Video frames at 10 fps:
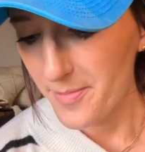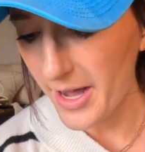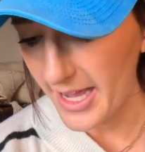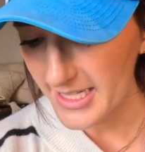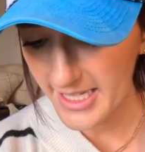
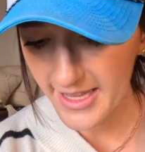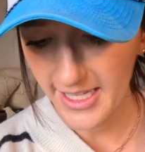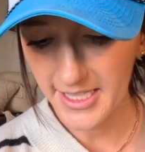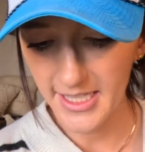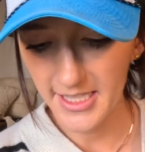but
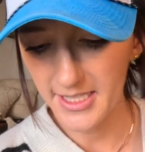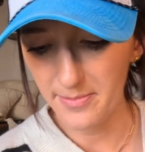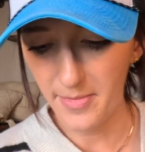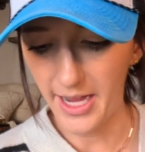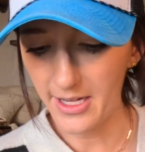this
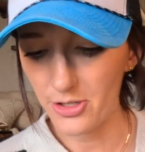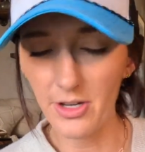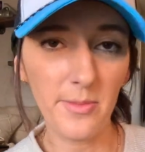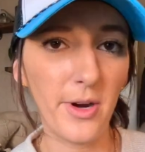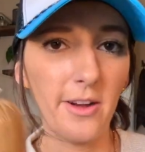is my
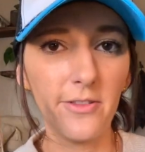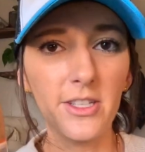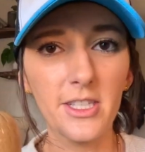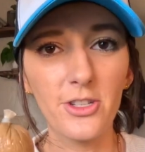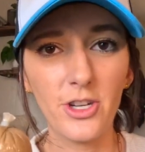treat
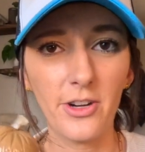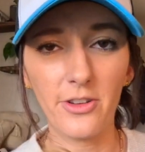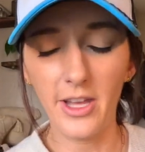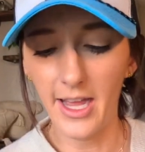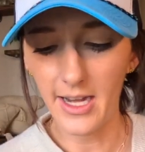preference in
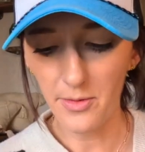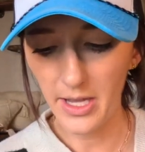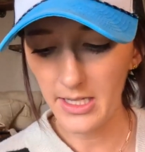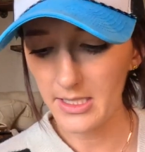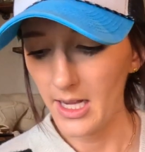general
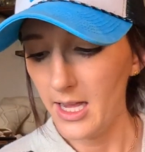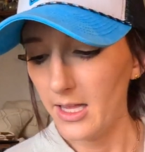anyways.